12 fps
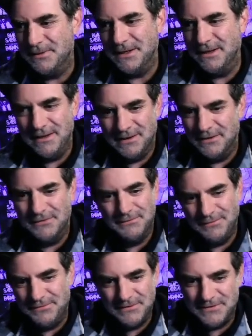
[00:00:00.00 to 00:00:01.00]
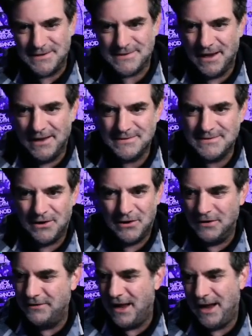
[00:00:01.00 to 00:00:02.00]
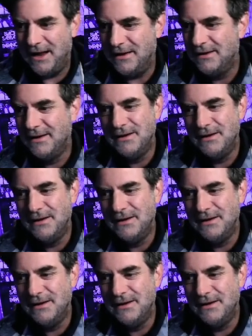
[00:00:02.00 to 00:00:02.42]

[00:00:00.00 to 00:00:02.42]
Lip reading: but you know, 50 cents all day,